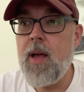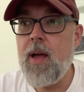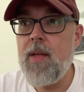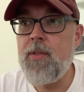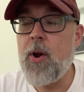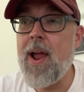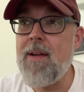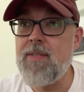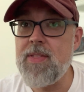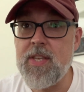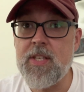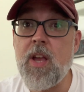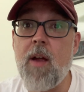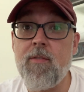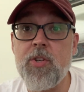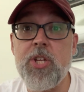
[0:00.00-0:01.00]
they're having this
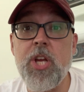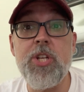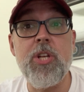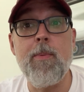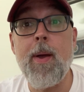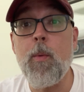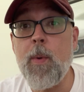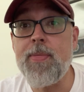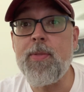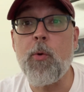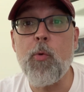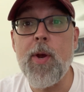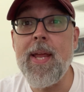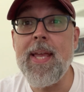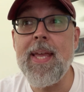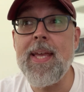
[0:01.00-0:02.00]
conversation about what the
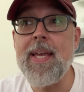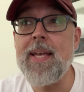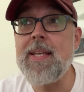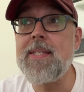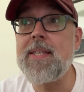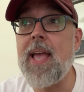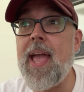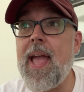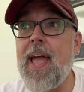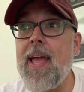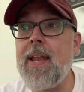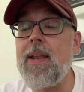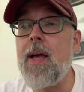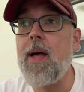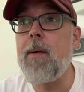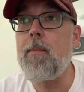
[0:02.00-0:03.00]
ring is,
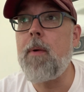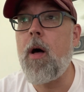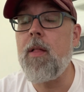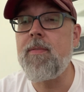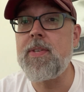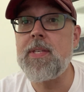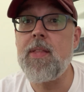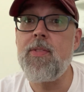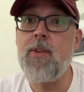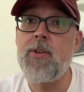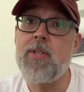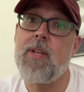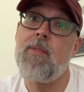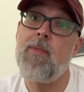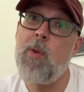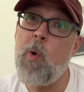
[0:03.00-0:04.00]
and all of a sudden there's
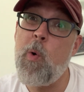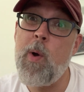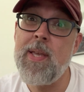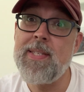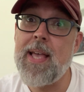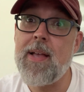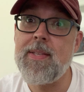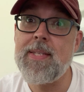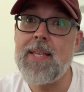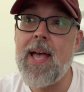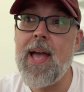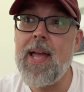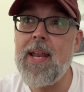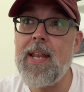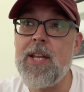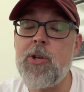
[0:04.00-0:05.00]
a noise
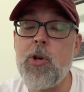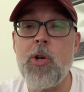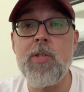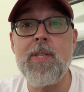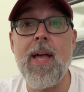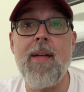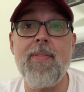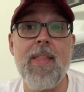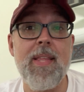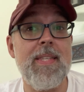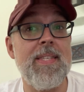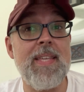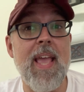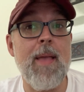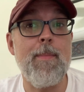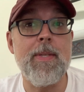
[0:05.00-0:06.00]
outside, and it turns out that
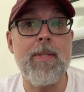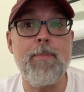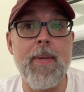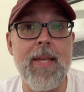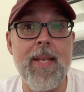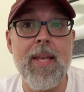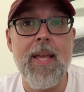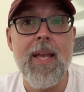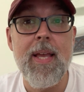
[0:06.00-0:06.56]
Sam has been